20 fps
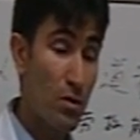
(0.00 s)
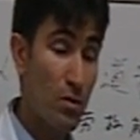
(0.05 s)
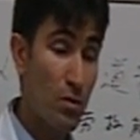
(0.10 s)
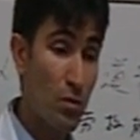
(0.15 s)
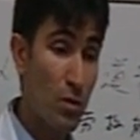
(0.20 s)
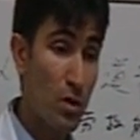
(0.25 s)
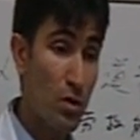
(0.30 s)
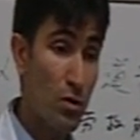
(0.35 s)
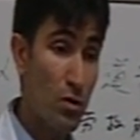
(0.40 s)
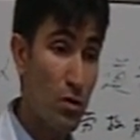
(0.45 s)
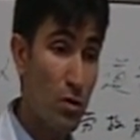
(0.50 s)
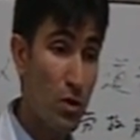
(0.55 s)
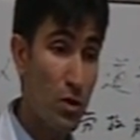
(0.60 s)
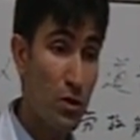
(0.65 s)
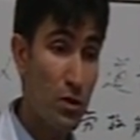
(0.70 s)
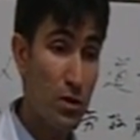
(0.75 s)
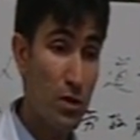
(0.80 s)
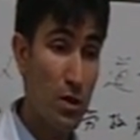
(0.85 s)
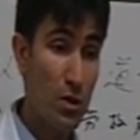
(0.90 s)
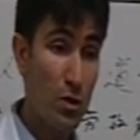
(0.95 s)
when you
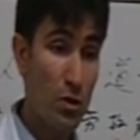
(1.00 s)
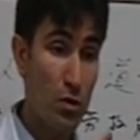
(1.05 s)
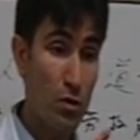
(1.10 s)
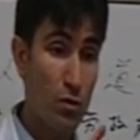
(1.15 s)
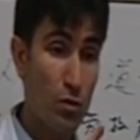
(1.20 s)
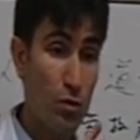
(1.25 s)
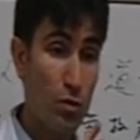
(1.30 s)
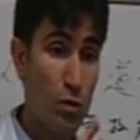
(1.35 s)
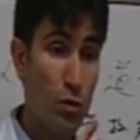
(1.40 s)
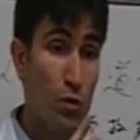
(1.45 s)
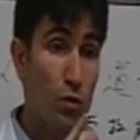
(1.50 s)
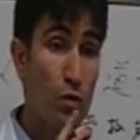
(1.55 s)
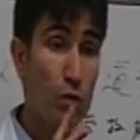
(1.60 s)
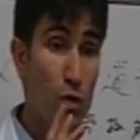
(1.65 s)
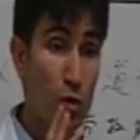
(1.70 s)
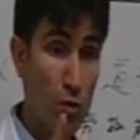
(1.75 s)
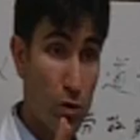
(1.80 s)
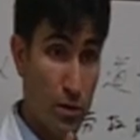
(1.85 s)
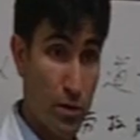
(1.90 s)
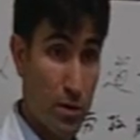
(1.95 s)
learn the
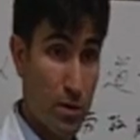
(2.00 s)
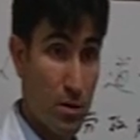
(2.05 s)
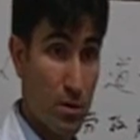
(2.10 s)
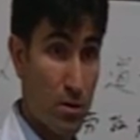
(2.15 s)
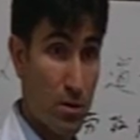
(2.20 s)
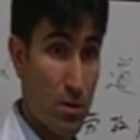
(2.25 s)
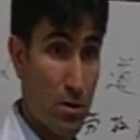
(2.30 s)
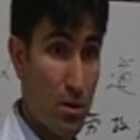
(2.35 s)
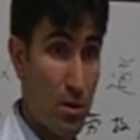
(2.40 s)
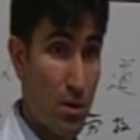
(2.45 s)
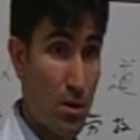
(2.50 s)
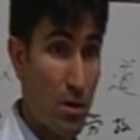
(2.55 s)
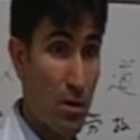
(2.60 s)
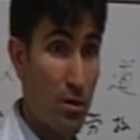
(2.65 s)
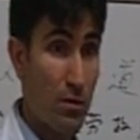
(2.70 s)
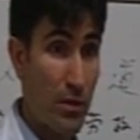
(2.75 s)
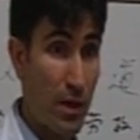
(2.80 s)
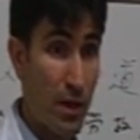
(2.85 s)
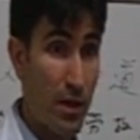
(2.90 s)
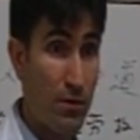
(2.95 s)
rules
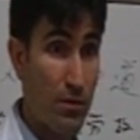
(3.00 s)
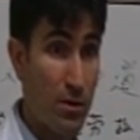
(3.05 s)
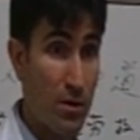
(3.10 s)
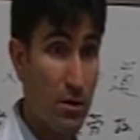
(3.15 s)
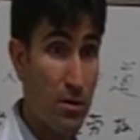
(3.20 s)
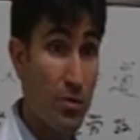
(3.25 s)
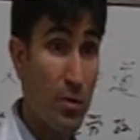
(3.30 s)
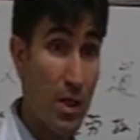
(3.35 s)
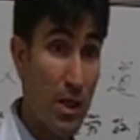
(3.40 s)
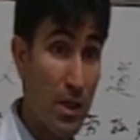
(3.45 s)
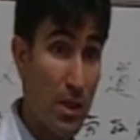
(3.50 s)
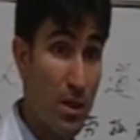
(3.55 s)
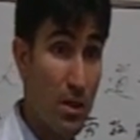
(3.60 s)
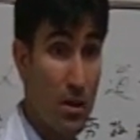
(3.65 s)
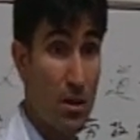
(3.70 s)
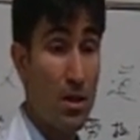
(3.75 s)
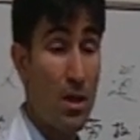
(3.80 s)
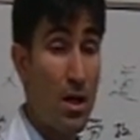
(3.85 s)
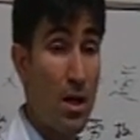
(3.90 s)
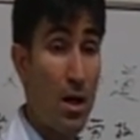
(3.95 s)
of heaven,
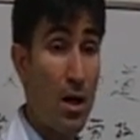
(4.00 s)
meaning,